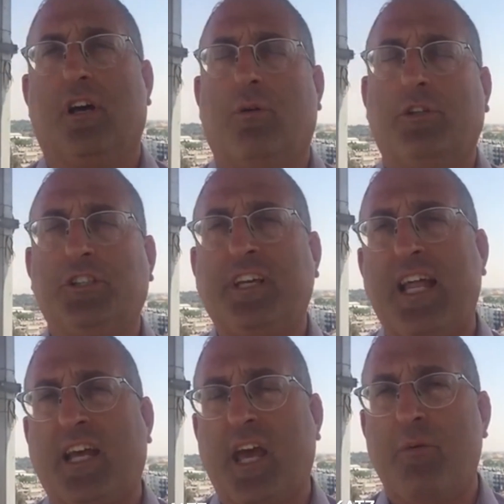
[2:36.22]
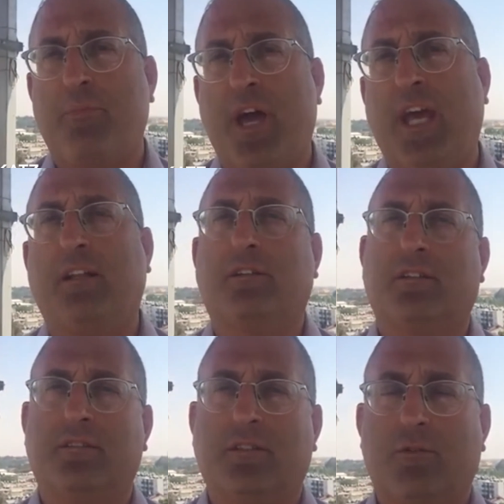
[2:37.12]
We just had a campaign, it
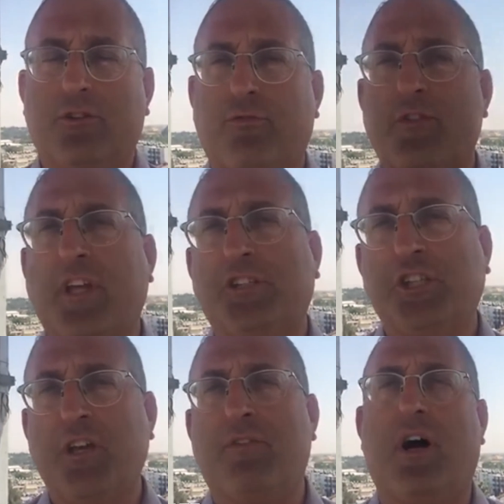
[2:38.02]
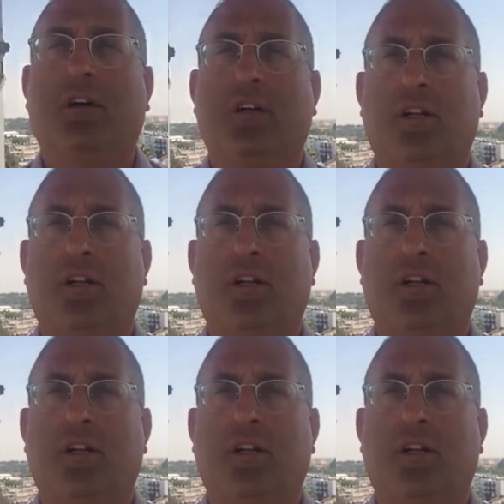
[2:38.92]
was for the yeshiva,